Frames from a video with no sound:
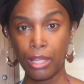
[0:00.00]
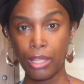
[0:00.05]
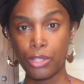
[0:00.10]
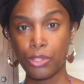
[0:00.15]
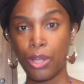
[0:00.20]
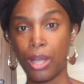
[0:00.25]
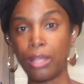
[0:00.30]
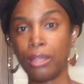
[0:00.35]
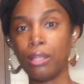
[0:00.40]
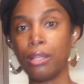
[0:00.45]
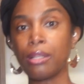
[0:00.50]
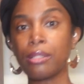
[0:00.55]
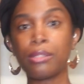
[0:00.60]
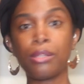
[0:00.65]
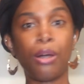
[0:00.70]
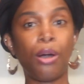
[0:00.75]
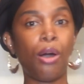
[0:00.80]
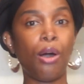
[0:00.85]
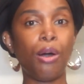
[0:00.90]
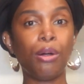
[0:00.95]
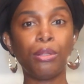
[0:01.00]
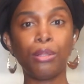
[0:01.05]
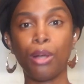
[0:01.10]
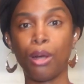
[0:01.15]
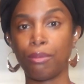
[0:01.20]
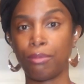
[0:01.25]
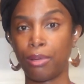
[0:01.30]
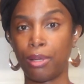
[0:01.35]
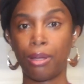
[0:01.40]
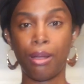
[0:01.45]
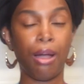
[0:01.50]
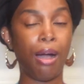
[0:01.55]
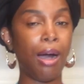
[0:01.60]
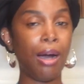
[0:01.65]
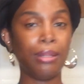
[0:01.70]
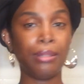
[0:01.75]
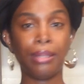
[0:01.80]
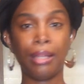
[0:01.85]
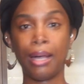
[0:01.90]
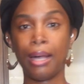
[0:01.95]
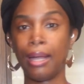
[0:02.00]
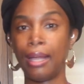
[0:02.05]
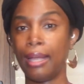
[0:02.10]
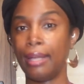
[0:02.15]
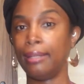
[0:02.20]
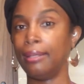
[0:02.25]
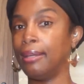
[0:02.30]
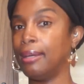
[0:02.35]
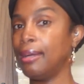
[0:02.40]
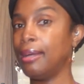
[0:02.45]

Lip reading: So I looked all over online,